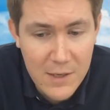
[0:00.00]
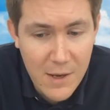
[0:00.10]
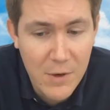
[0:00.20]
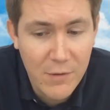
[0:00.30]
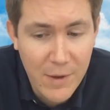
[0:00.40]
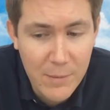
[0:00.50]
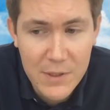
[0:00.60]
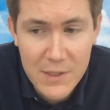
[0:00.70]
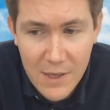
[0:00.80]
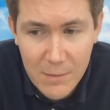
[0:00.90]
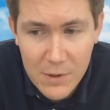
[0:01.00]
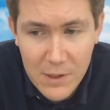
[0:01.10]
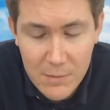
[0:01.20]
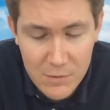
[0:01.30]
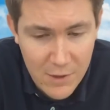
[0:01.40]
time November, December
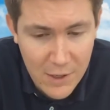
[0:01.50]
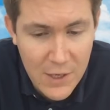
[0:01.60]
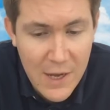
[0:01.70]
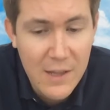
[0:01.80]
comes around,